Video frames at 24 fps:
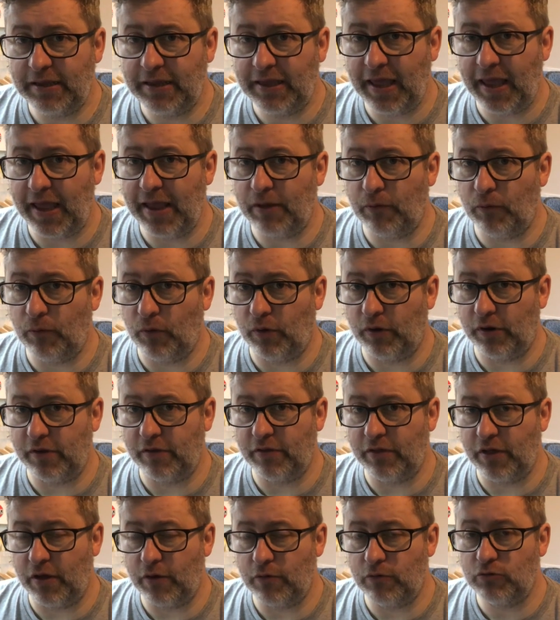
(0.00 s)
getting one of
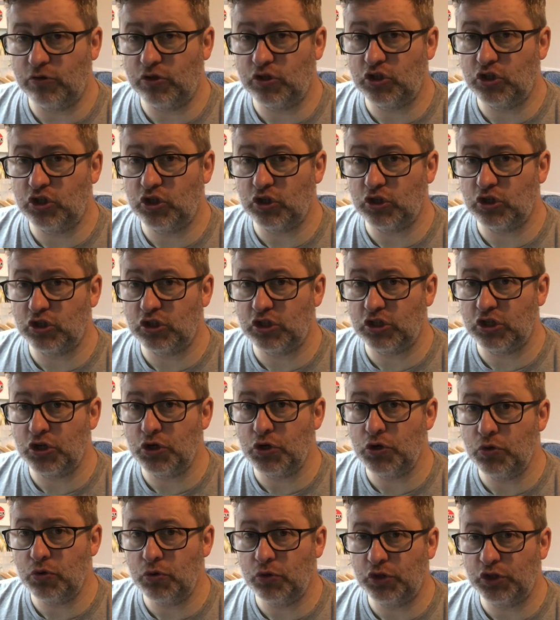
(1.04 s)
those just
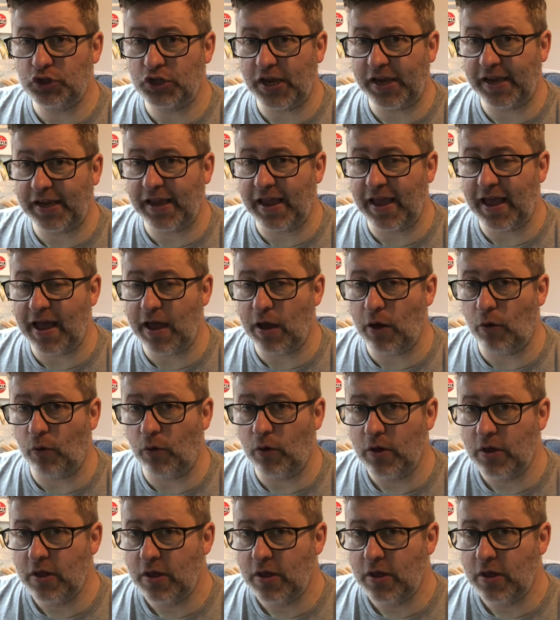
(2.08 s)
to check it out.